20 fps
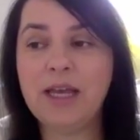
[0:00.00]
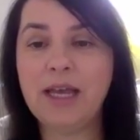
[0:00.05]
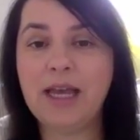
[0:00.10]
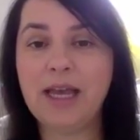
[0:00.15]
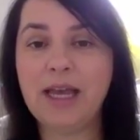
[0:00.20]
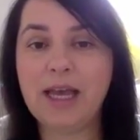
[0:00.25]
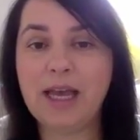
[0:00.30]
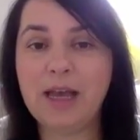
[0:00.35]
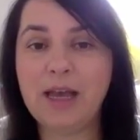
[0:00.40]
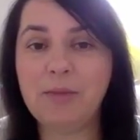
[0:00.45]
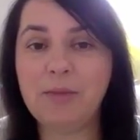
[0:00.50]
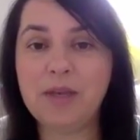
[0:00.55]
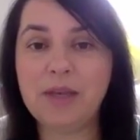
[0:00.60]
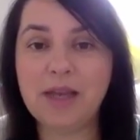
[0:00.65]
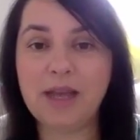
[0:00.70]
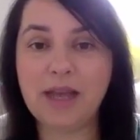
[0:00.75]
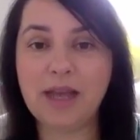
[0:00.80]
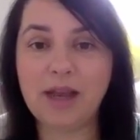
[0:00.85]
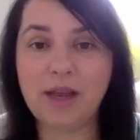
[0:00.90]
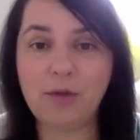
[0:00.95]

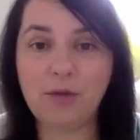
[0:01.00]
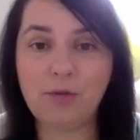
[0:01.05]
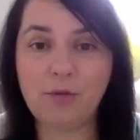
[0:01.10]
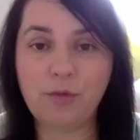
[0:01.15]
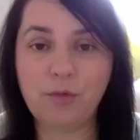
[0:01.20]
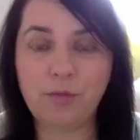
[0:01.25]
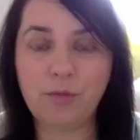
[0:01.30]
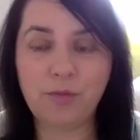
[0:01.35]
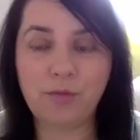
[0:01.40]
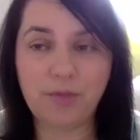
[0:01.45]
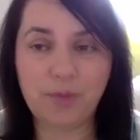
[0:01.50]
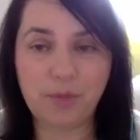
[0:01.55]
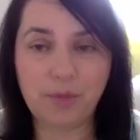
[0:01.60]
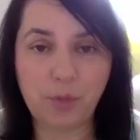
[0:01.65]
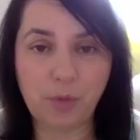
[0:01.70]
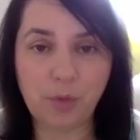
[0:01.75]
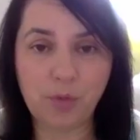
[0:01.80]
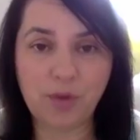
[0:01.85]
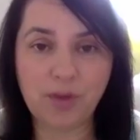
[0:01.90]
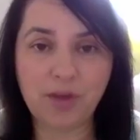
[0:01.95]
Now from the
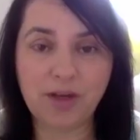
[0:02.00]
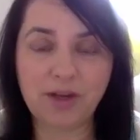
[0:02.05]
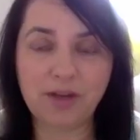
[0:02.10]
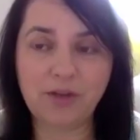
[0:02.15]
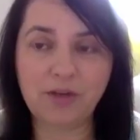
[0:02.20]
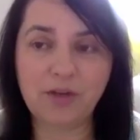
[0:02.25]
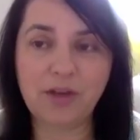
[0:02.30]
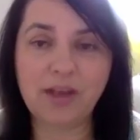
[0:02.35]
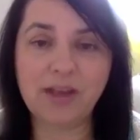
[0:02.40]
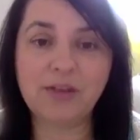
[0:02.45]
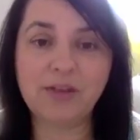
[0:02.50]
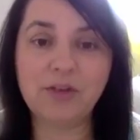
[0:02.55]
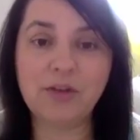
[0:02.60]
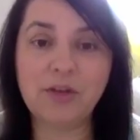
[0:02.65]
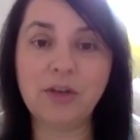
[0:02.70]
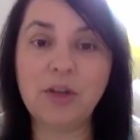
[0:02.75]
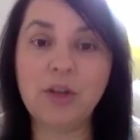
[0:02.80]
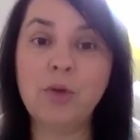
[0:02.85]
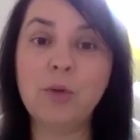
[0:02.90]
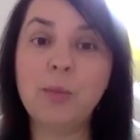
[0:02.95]
post that I saw
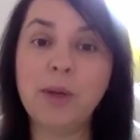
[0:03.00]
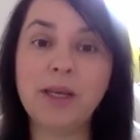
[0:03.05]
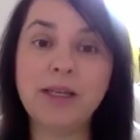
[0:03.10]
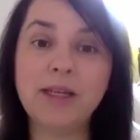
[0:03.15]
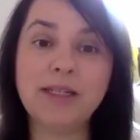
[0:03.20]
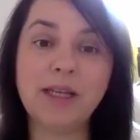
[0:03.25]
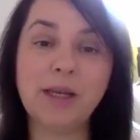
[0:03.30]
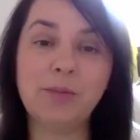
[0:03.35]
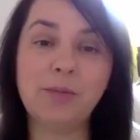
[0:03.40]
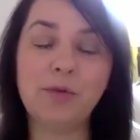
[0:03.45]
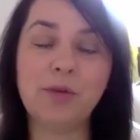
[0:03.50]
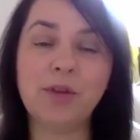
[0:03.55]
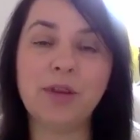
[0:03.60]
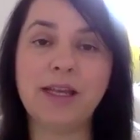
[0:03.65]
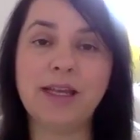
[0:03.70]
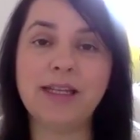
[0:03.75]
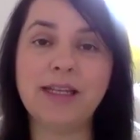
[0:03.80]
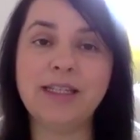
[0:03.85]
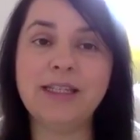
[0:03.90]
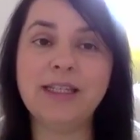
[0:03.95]
yesterday, you pay
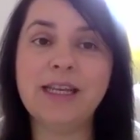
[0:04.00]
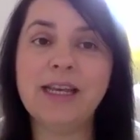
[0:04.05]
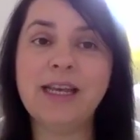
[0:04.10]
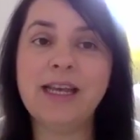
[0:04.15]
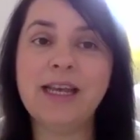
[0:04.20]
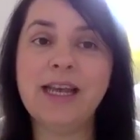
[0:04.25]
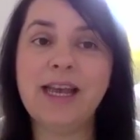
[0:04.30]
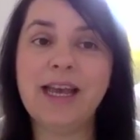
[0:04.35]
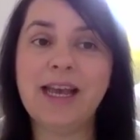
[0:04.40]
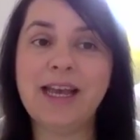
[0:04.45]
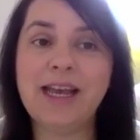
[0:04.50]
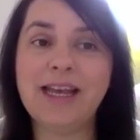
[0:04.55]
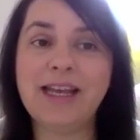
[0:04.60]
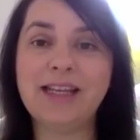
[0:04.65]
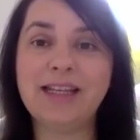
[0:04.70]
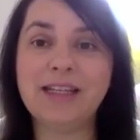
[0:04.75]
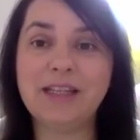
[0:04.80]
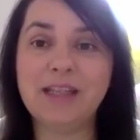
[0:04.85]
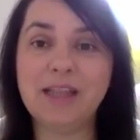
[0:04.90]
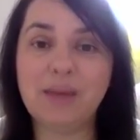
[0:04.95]
10%
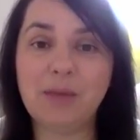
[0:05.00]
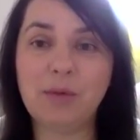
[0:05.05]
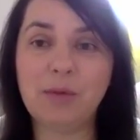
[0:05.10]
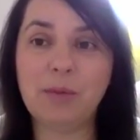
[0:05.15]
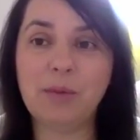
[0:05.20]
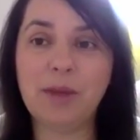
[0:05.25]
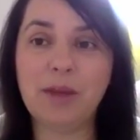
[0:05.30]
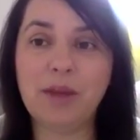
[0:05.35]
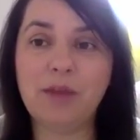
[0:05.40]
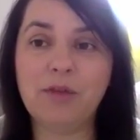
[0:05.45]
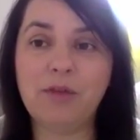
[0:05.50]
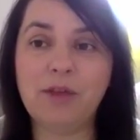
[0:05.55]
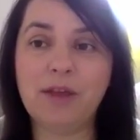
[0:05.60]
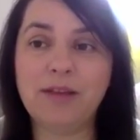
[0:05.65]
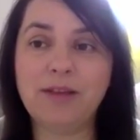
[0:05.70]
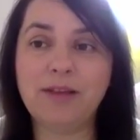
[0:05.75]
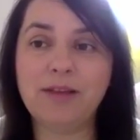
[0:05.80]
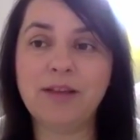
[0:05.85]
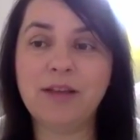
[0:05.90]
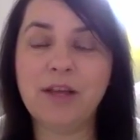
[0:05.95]
and they will pay the
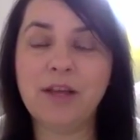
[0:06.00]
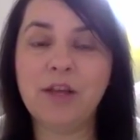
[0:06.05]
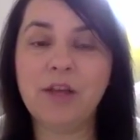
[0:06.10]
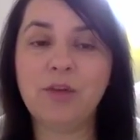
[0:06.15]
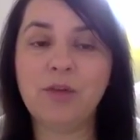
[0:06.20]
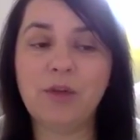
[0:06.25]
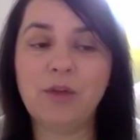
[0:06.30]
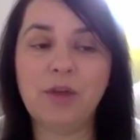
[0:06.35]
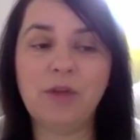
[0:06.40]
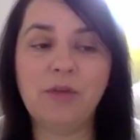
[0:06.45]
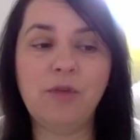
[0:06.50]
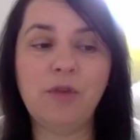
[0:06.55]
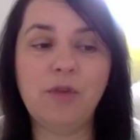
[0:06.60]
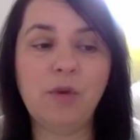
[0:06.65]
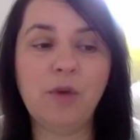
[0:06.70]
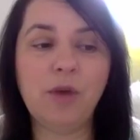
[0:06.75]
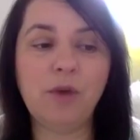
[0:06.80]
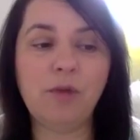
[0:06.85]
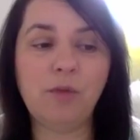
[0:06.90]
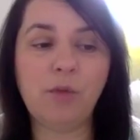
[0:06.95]
rest. So if you
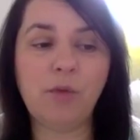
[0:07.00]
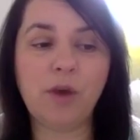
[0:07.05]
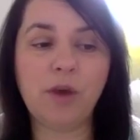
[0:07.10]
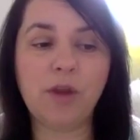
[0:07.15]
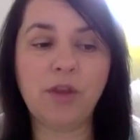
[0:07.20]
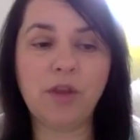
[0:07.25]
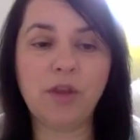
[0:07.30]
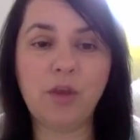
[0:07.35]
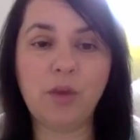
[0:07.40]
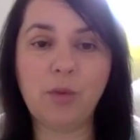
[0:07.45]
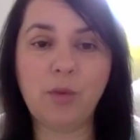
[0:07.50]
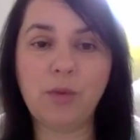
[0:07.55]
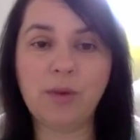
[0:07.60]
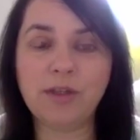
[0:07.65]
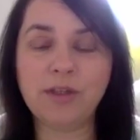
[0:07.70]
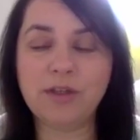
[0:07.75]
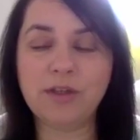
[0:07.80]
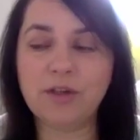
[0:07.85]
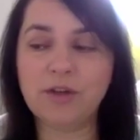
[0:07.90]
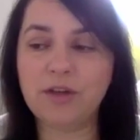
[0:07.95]
have work that you
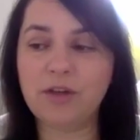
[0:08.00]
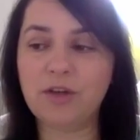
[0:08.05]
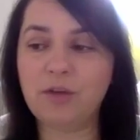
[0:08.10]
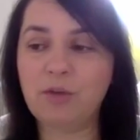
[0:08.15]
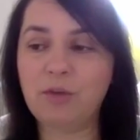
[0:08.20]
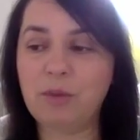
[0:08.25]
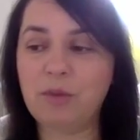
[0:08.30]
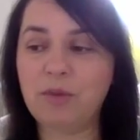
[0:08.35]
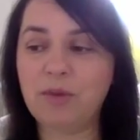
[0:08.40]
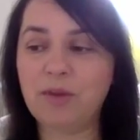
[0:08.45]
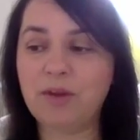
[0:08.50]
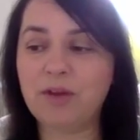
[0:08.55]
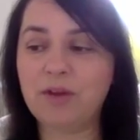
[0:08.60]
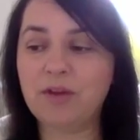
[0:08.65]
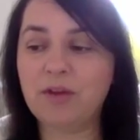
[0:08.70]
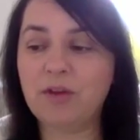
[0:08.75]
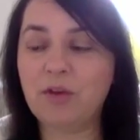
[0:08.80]
want done on your website.